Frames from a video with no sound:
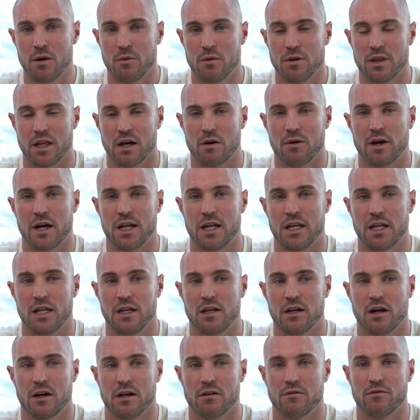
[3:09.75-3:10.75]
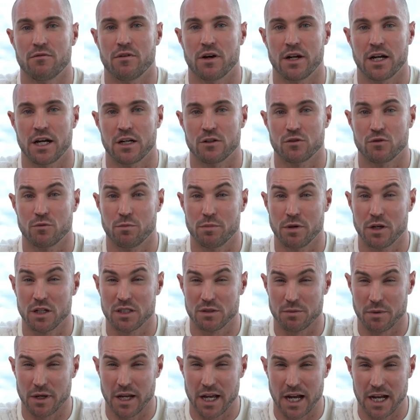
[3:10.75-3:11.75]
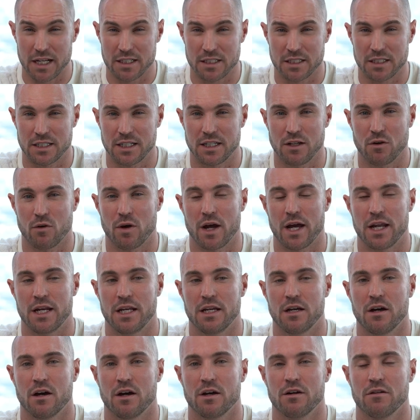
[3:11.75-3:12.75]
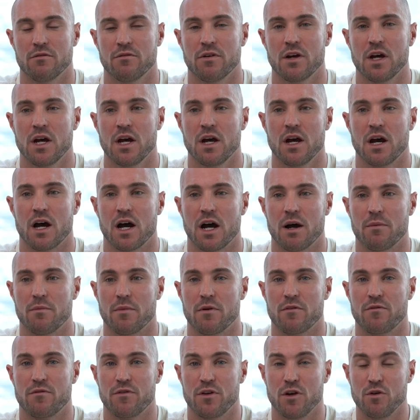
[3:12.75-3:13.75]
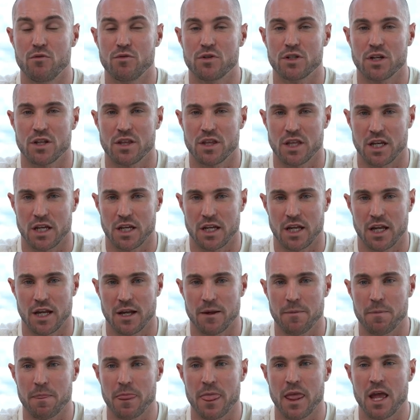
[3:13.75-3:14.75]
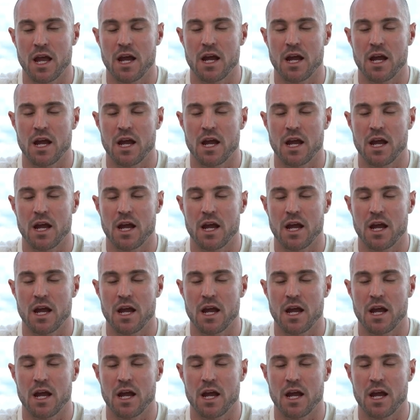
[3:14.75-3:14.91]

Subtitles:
without any kind of financial perspicacity or any kind of future thinking